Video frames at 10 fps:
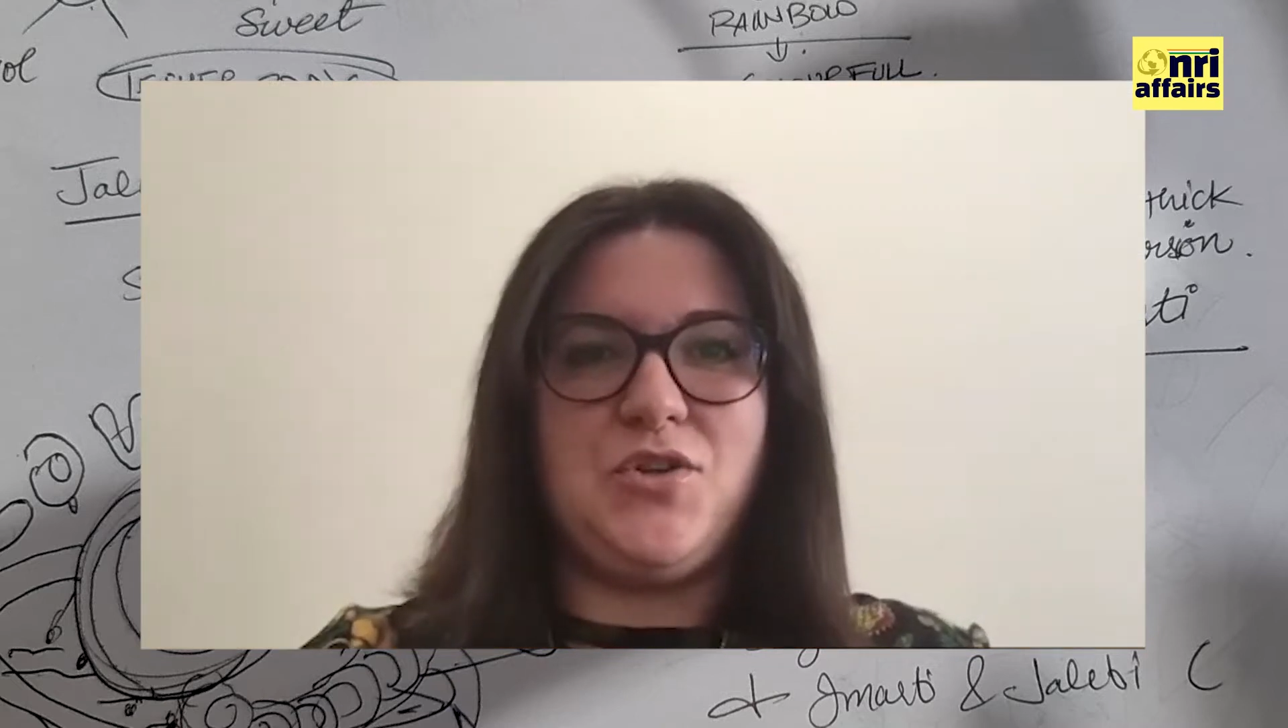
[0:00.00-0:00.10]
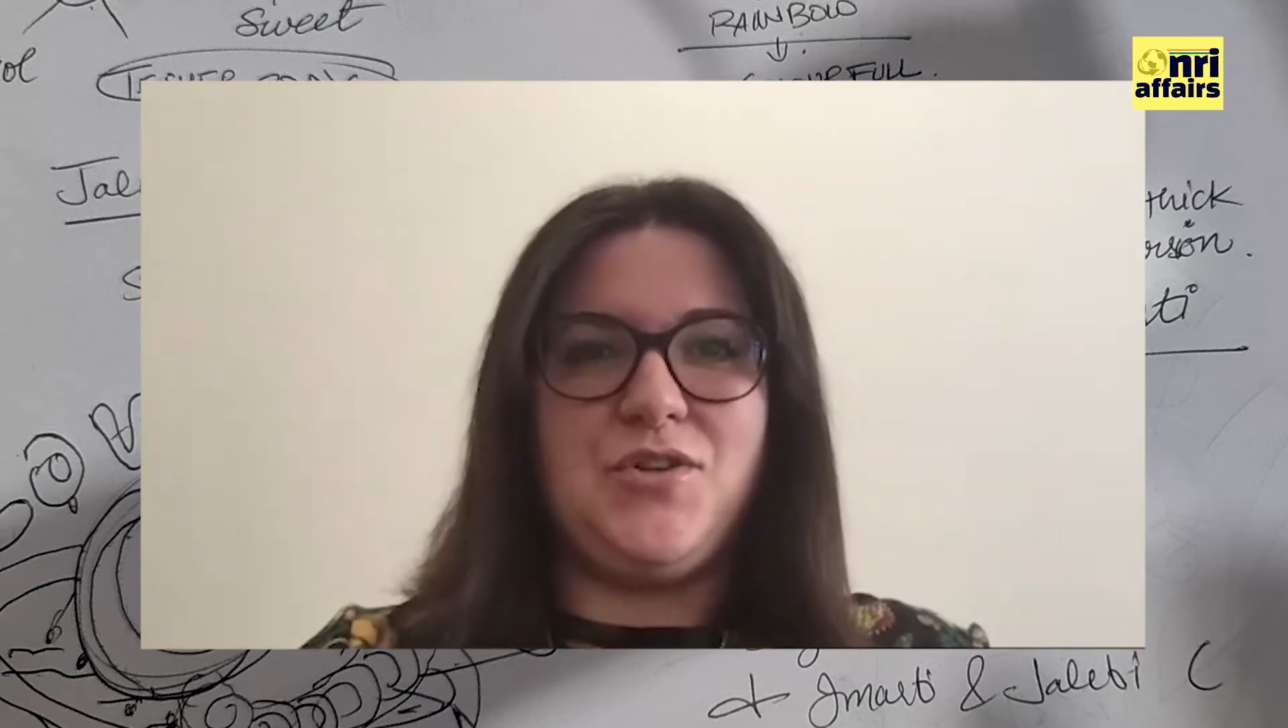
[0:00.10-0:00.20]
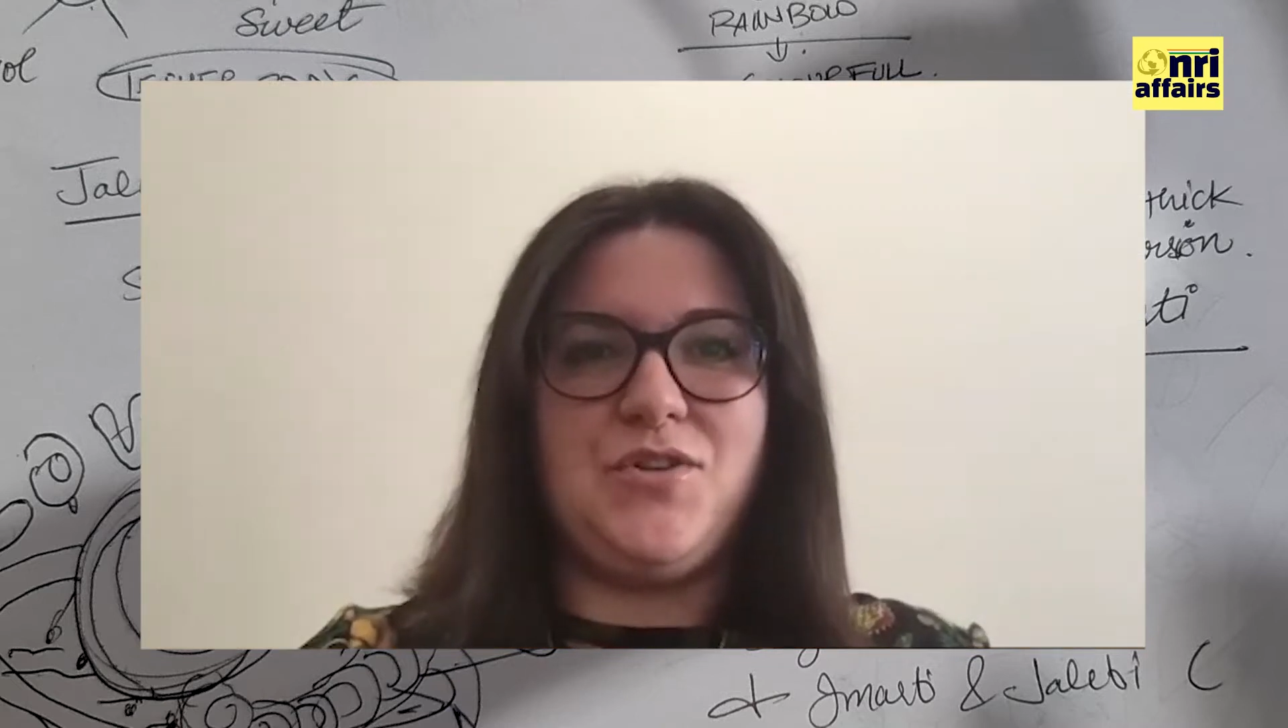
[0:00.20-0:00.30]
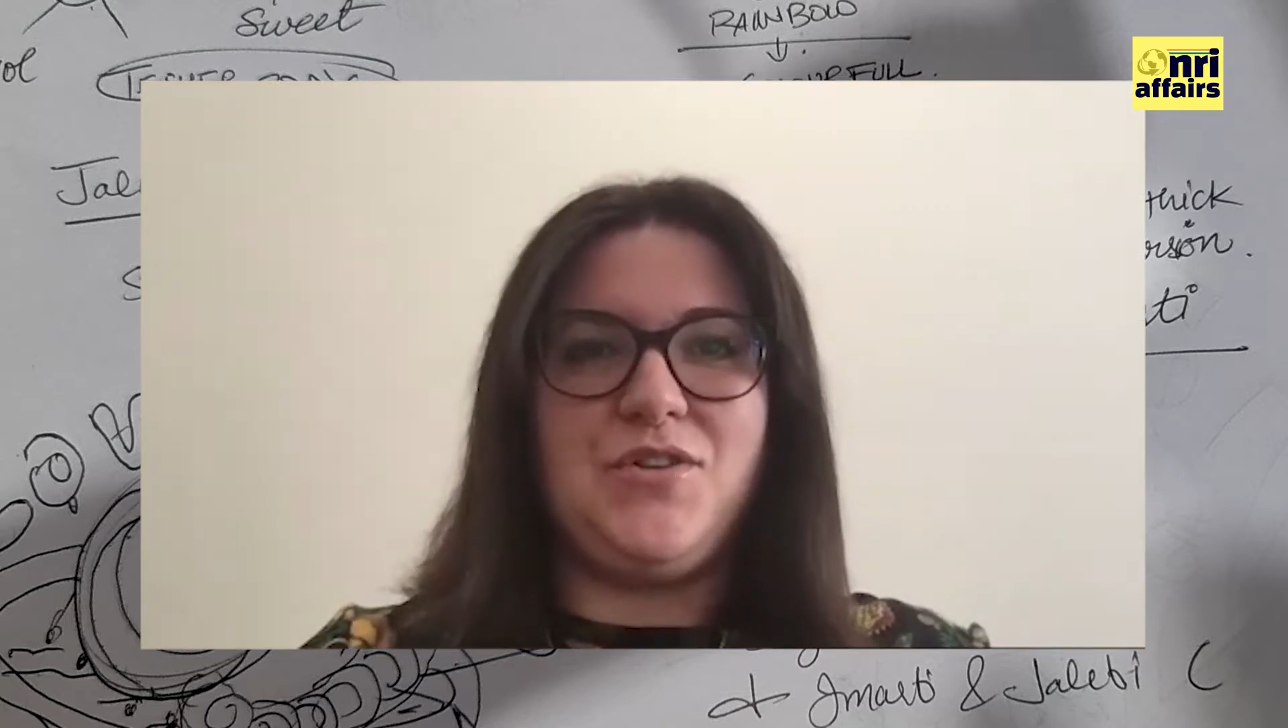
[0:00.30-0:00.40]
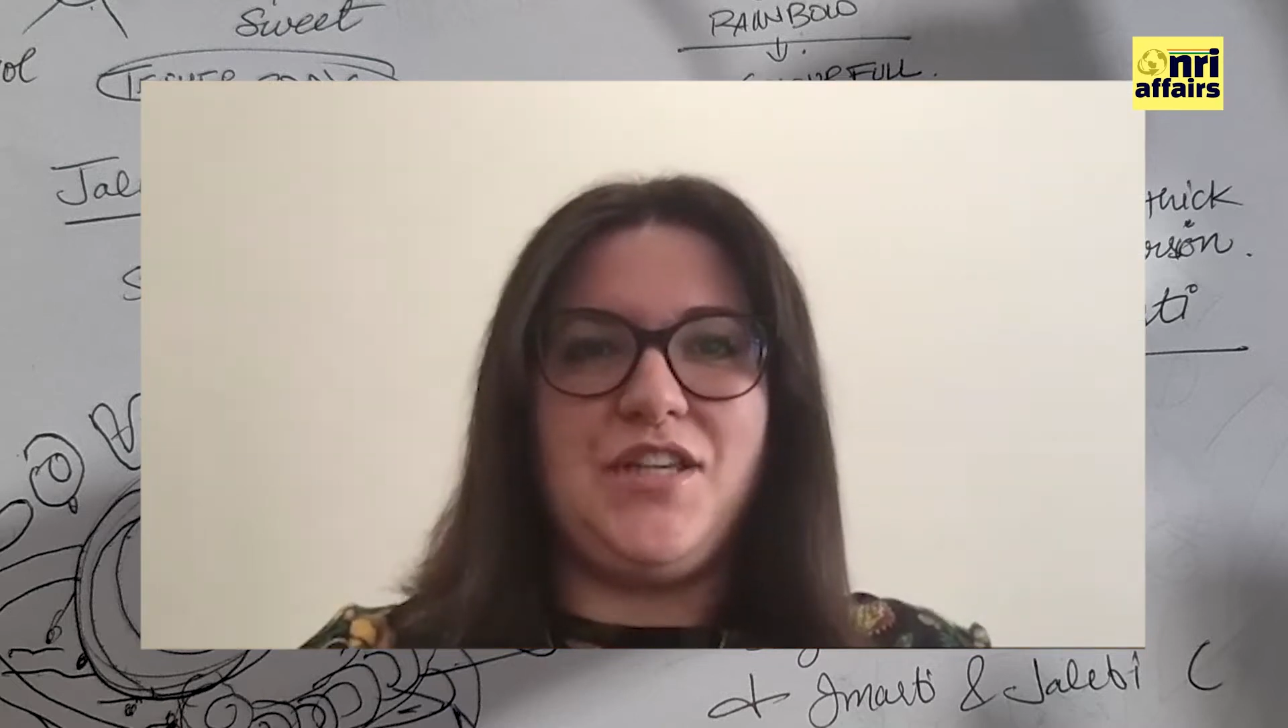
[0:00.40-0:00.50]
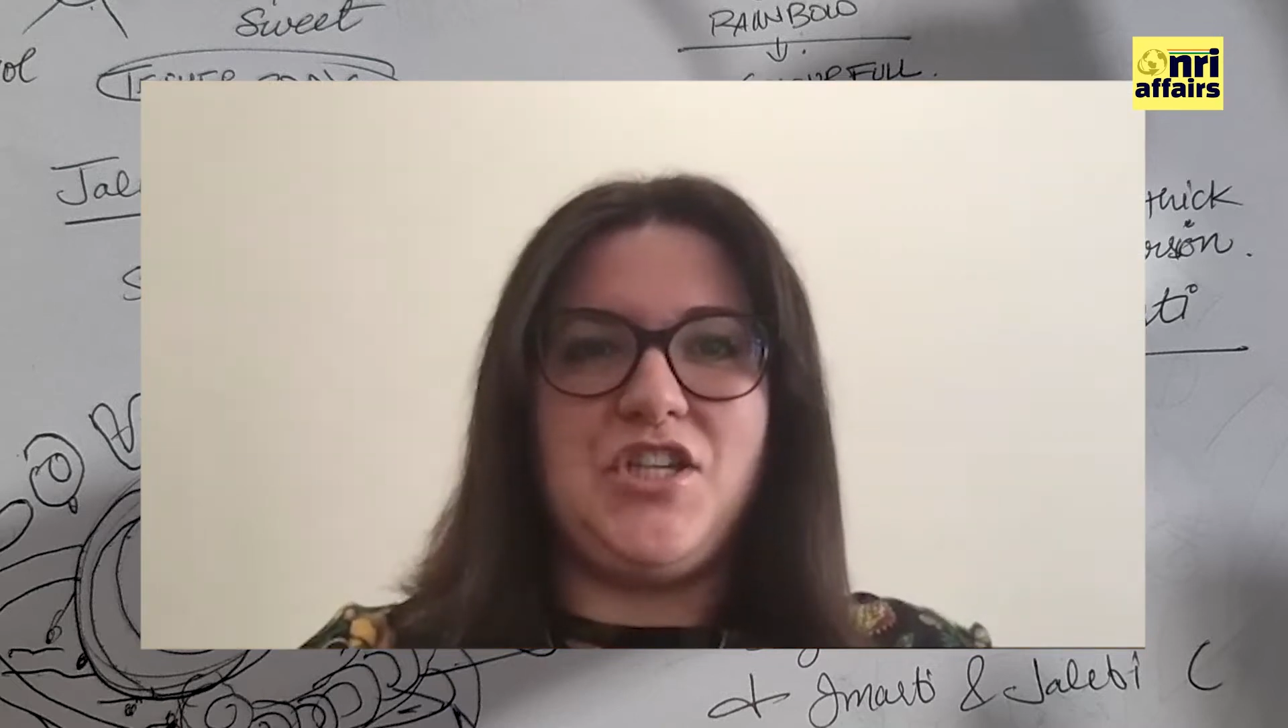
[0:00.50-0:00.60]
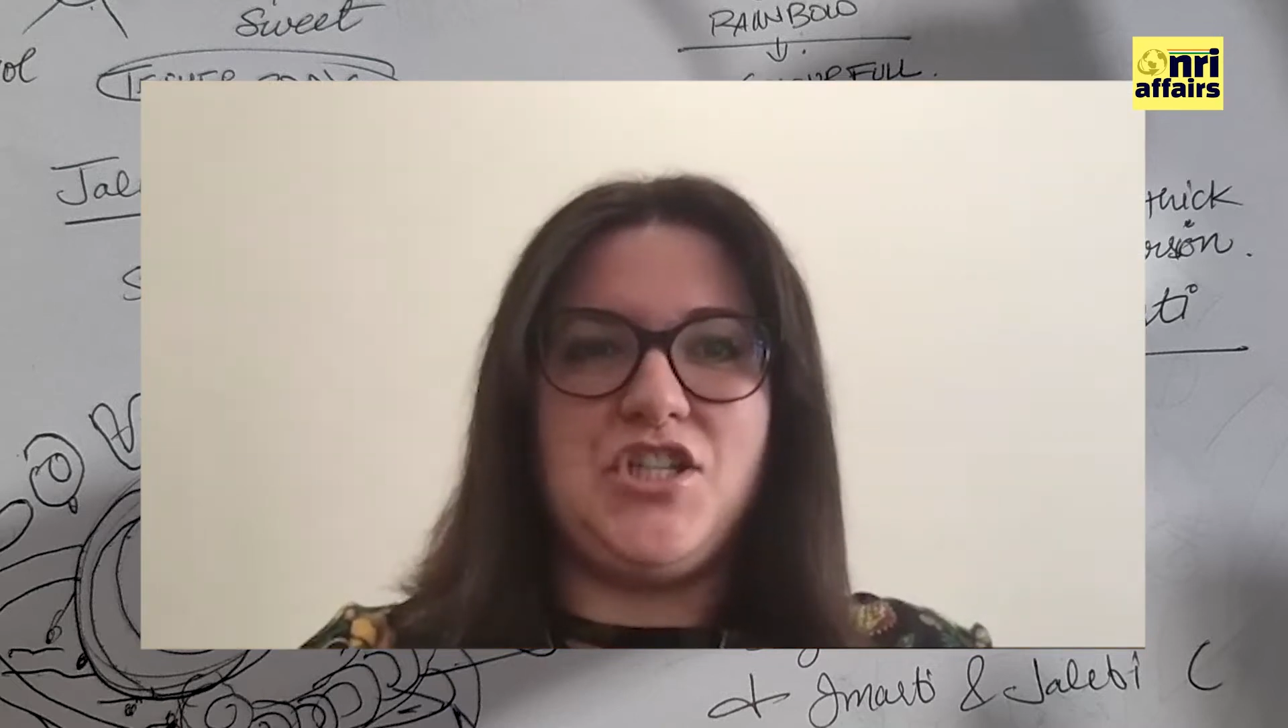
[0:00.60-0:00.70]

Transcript: Liz